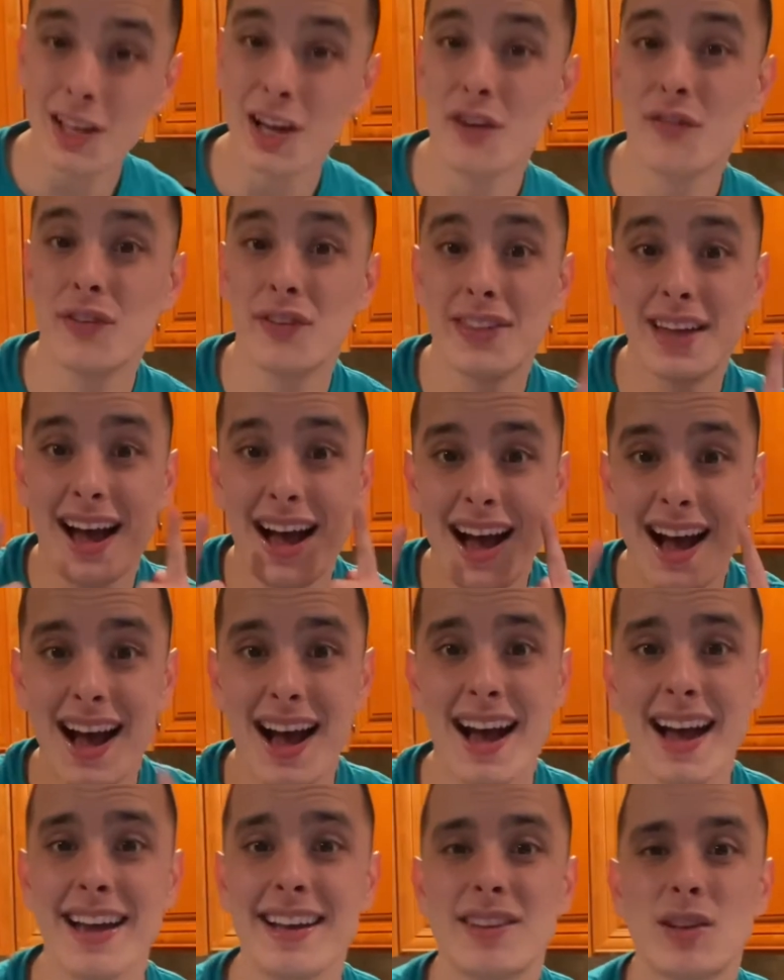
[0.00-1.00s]
For the
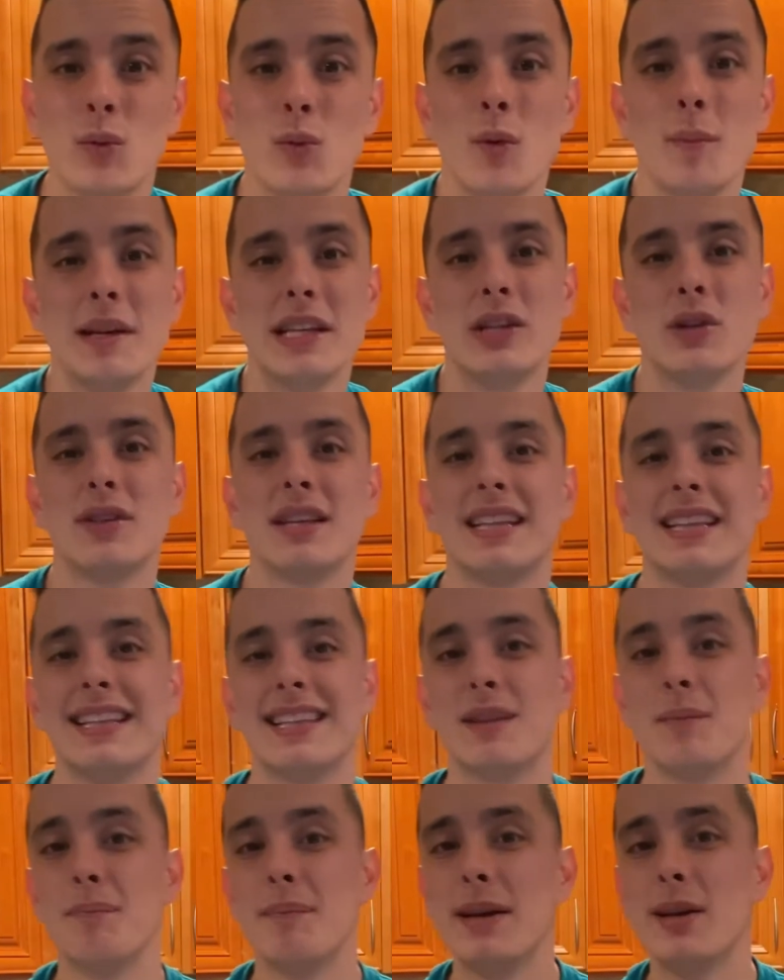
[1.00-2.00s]
eyes, we'll be using
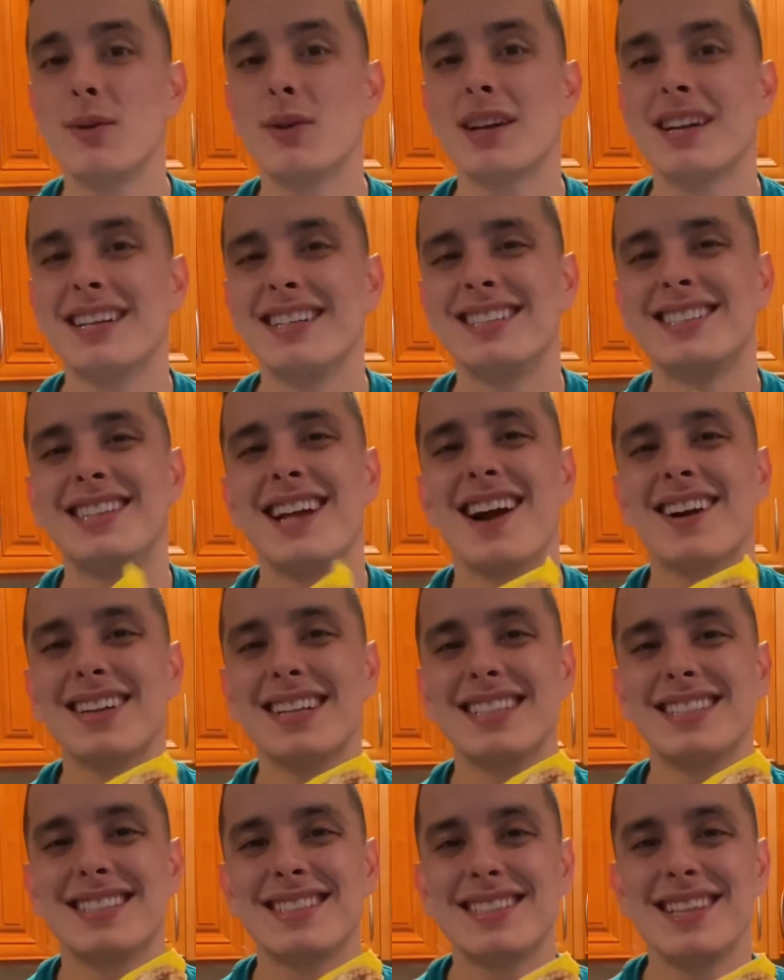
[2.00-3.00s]
these milk
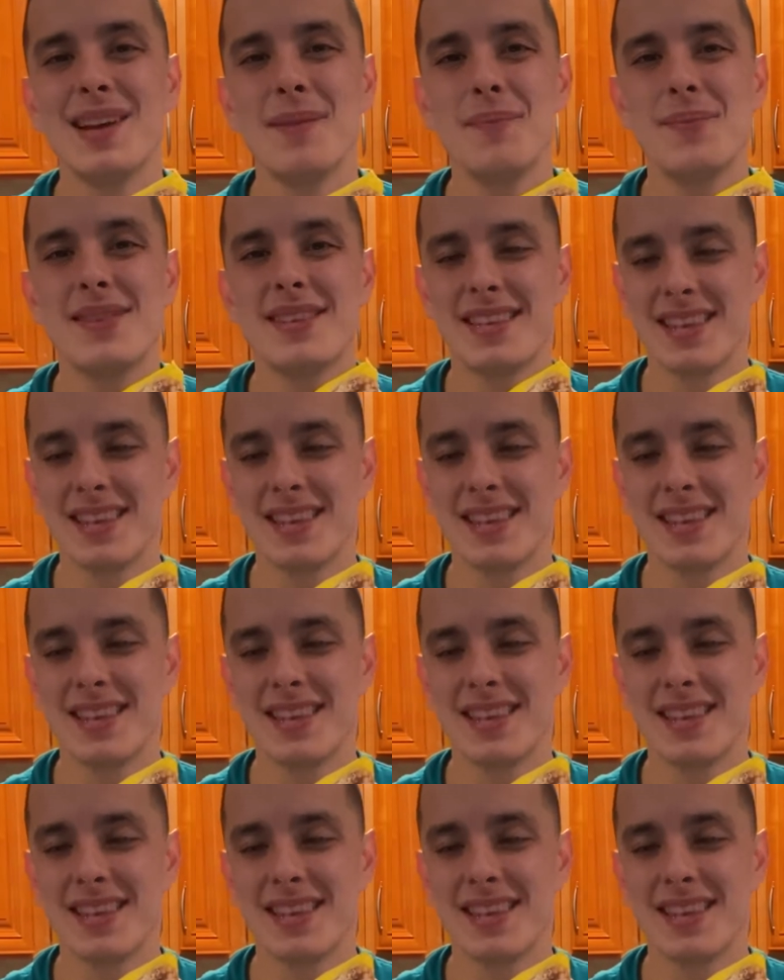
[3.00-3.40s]
chocolate chips.